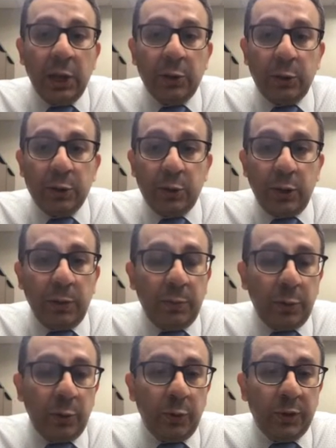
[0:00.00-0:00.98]
It also
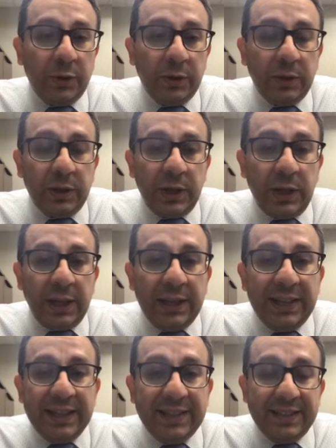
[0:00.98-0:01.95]
improved
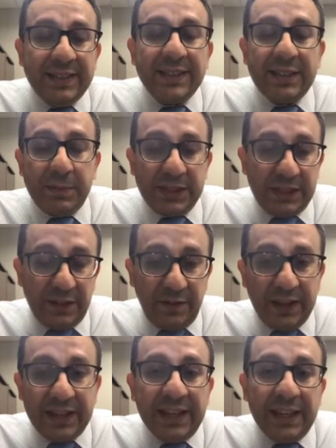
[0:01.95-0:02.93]
this
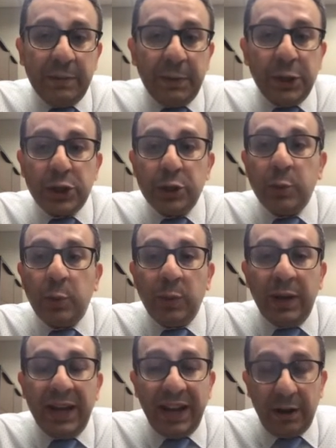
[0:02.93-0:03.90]
specifically in patients
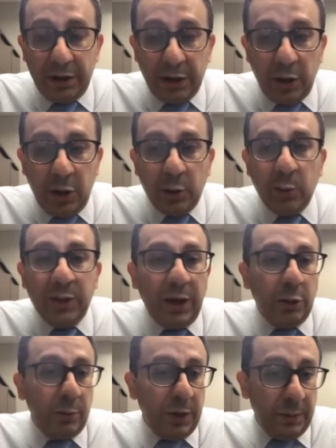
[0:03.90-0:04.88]
early on
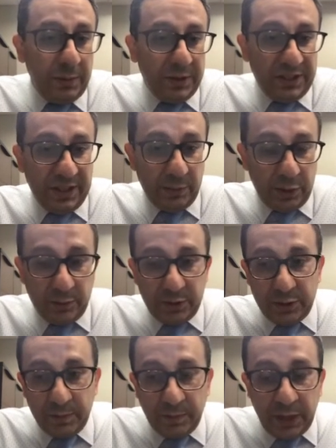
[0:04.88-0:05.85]
without bulbar symptoms.